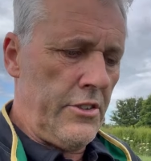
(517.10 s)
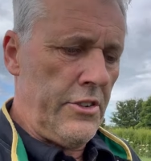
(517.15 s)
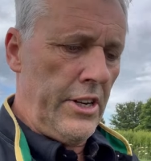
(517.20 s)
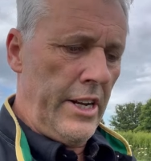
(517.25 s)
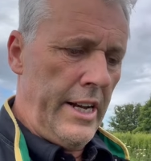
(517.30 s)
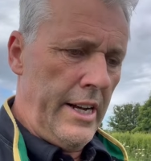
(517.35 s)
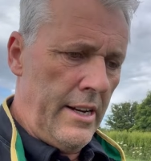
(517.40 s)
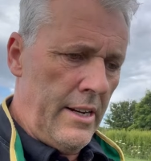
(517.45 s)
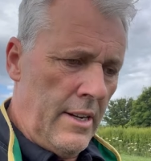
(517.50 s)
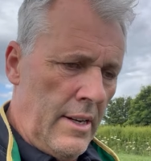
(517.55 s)

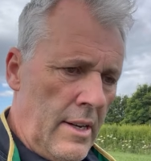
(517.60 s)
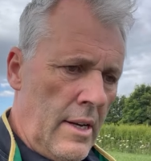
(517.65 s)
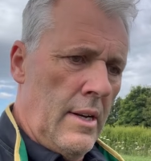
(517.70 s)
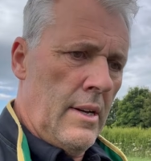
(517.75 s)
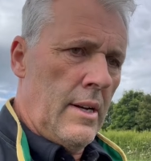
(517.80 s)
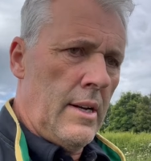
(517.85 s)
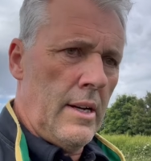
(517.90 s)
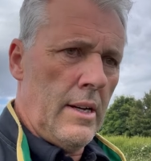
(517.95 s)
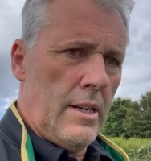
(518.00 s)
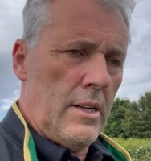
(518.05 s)
year,
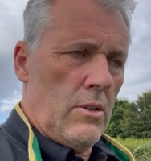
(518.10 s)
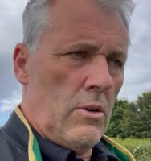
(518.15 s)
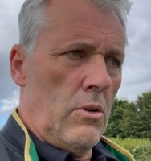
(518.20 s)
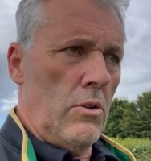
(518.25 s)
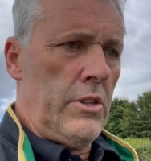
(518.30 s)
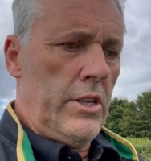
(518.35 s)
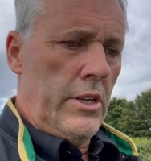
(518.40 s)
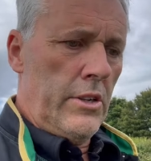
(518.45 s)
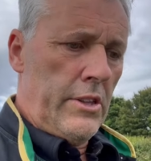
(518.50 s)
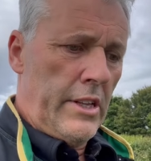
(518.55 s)
or
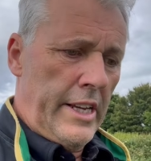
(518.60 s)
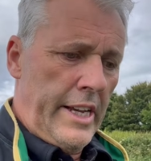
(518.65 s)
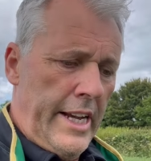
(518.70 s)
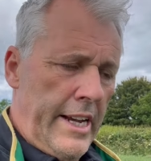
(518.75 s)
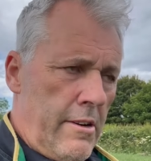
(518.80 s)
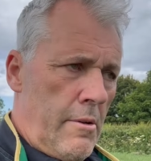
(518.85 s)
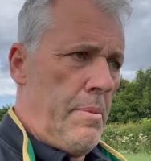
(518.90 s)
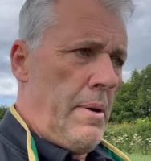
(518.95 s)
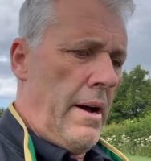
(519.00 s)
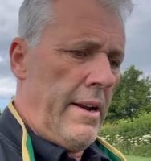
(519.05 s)
the other year
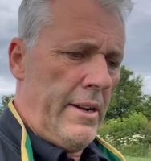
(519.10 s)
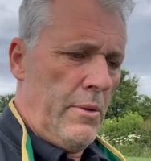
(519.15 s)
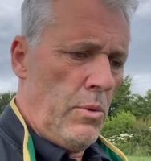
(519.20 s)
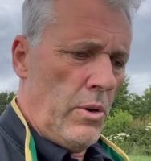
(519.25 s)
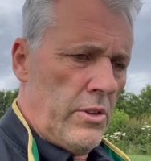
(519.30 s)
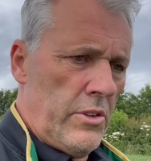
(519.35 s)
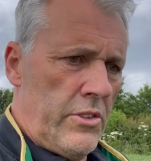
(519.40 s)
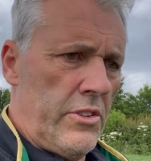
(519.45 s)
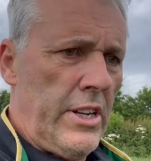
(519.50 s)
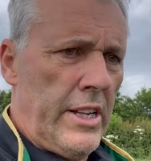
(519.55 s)
apparently.
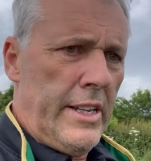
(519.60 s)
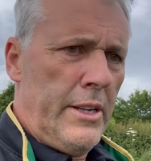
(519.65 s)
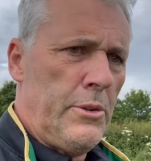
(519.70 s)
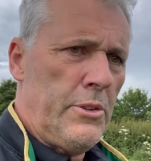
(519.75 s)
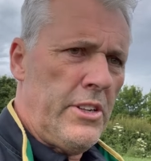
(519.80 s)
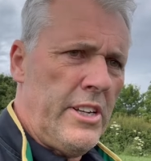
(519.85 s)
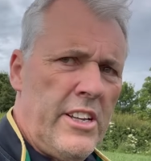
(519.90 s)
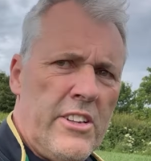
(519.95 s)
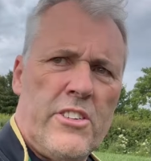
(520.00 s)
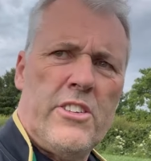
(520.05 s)
One said he was
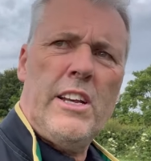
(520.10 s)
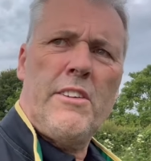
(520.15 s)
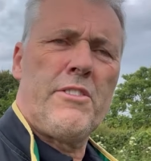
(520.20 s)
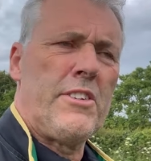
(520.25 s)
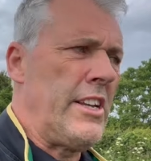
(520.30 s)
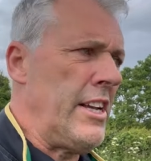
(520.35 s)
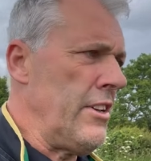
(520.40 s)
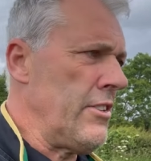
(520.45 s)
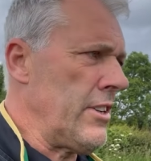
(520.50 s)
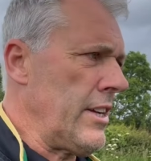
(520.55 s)
here 7
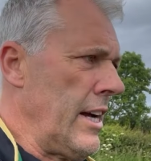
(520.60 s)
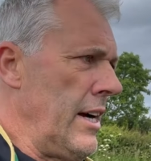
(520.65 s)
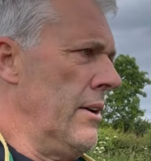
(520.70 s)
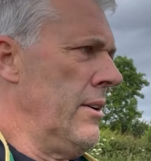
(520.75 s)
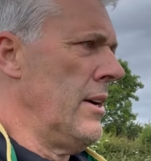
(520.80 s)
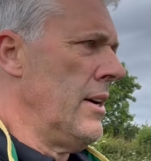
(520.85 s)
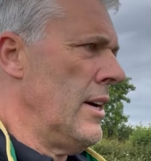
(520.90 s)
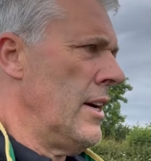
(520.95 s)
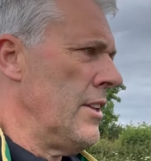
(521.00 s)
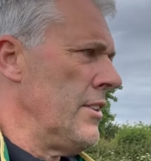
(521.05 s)
years ago.
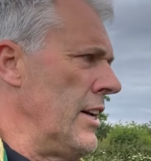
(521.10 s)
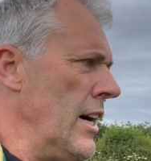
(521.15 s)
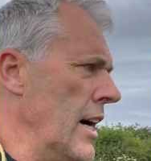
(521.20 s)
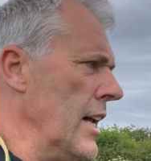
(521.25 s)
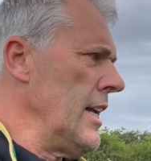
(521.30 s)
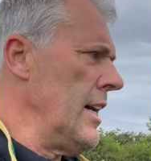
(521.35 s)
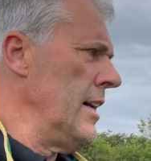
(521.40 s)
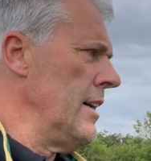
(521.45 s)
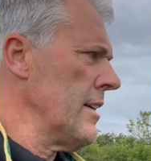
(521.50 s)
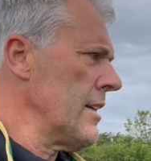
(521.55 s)

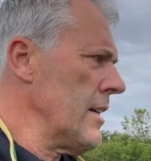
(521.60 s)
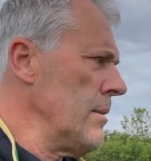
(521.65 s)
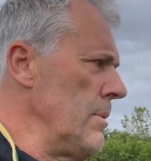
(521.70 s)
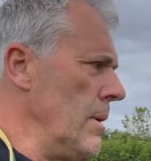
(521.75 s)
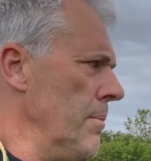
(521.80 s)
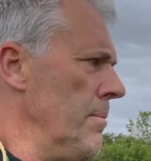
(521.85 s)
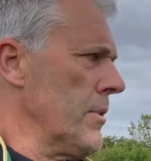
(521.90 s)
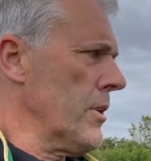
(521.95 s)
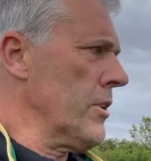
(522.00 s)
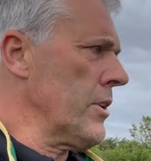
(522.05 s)
Nala, come
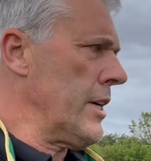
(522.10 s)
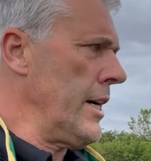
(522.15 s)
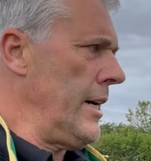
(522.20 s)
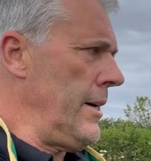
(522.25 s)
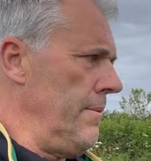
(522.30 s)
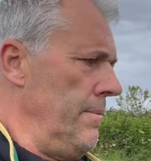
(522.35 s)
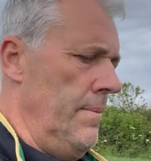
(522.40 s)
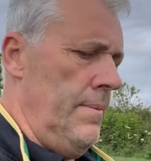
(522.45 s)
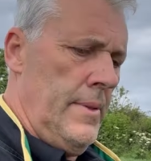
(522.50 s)
on, good girl.